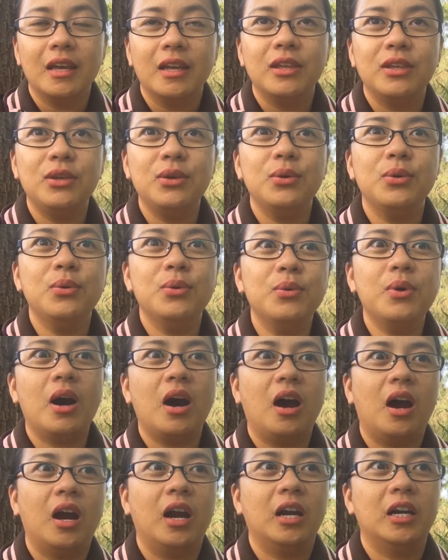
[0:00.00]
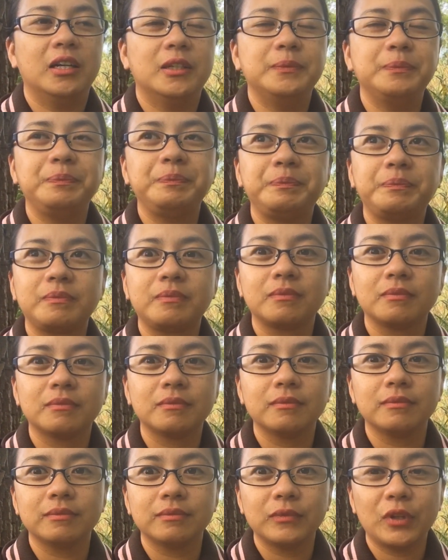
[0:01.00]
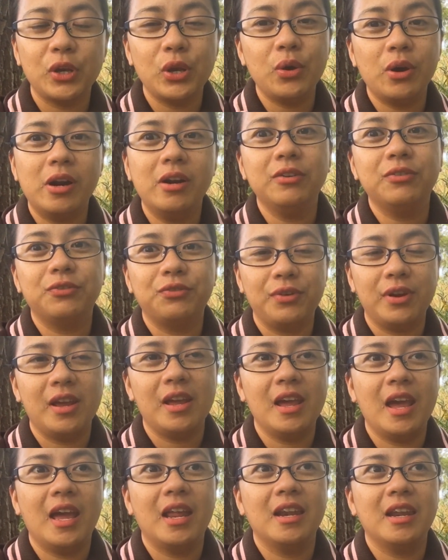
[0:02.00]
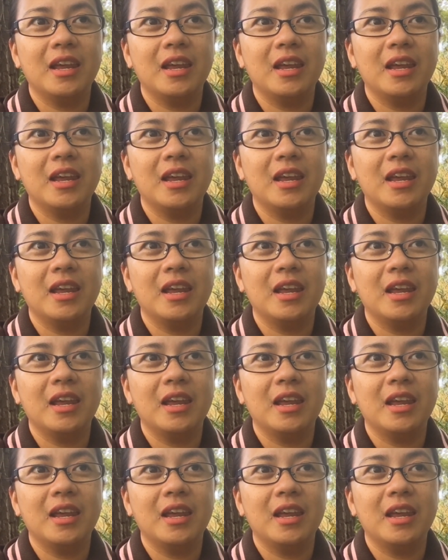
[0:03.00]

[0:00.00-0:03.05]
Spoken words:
you are free and